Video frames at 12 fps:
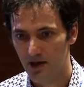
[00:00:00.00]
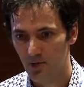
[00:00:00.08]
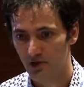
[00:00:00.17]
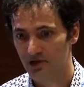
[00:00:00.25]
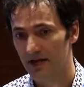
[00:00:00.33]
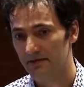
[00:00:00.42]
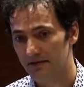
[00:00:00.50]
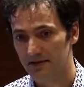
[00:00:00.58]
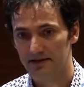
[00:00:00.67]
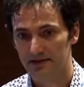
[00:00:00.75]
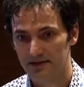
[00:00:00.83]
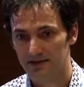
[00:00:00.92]
which
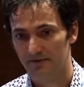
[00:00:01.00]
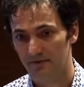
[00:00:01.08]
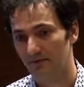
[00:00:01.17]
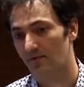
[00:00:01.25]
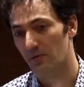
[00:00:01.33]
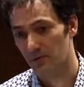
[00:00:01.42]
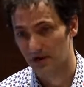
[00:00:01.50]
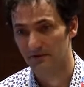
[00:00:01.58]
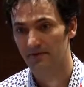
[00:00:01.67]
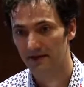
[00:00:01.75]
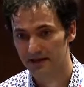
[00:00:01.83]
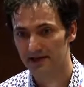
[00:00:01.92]
evidence from
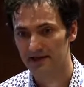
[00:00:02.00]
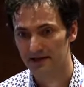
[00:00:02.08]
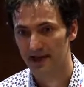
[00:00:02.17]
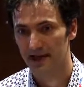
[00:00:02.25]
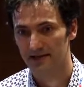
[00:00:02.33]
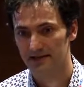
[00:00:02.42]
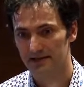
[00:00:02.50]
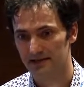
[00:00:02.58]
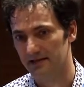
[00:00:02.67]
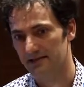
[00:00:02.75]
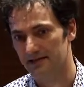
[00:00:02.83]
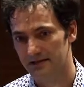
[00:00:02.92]
conflicting case
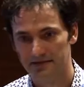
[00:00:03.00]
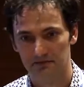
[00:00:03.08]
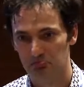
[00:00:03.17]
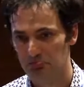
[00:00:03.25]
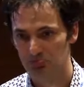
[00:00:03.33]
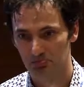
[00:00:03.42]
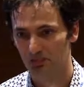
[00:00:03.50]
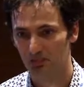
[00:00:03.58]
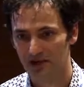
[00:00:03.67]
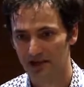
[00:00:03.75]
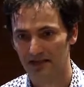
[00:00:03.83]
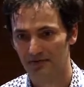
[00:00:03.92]
is
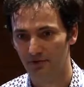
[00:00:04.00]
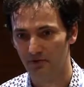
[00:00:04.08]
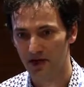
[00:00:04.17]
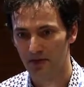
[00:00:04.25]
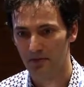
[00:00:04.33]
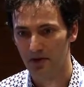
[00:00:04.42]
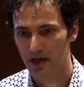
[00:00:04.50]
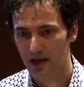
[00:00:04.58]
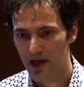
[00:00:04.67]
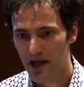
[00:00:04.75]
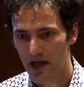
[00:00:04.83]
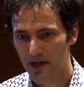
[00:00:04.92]
working for them.
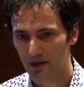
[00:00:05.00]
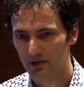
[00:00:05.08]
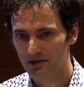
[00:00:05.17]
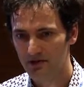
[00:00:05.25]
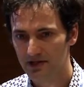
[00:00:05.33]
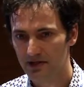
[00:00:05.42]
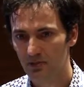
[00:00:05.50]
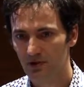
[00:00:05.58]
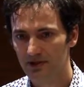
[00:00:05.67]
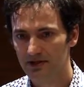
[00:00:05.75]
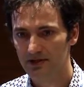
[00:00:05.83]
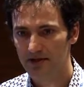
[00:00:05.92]
And also there
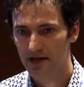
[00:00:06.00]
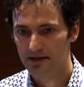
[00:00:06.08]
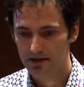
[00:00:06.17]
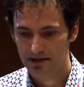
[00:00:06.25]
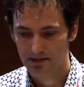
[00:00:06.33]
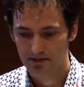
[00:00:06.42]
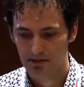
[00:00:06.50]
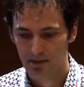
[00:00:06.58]
was another